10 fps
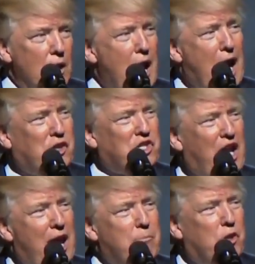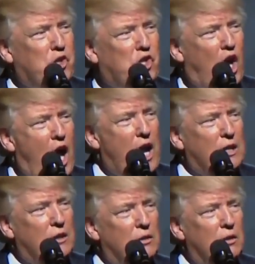Next came the
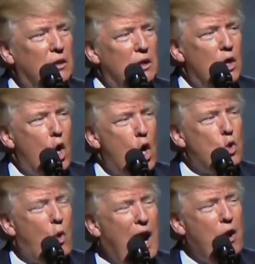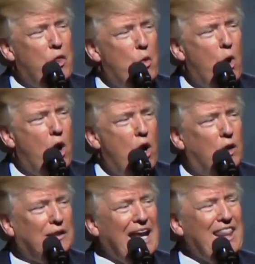shot, heard round the
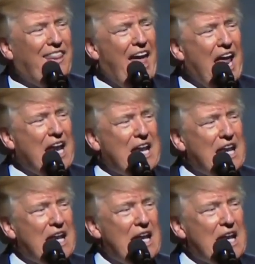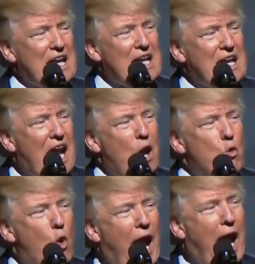world, and then
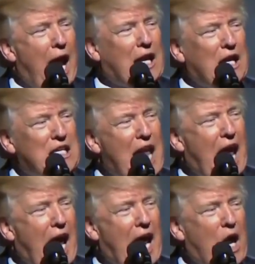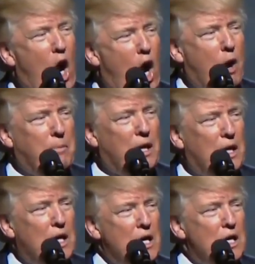a ragtag
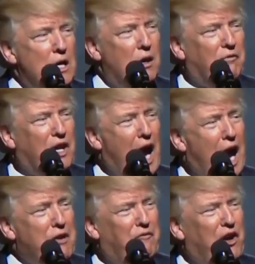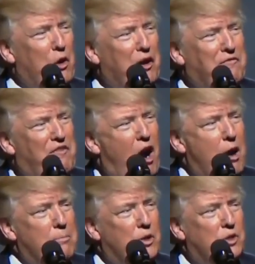army of God-fearing
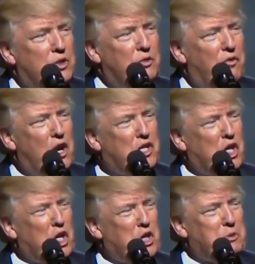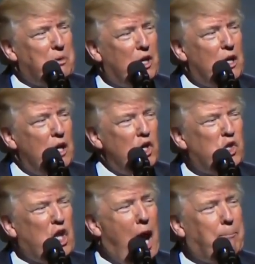farmers, frontiersmen,
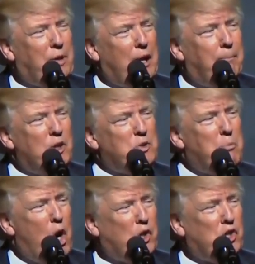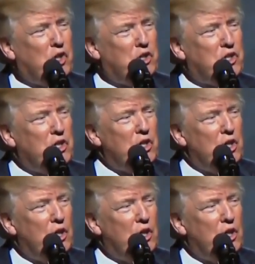shopkeepers, merchants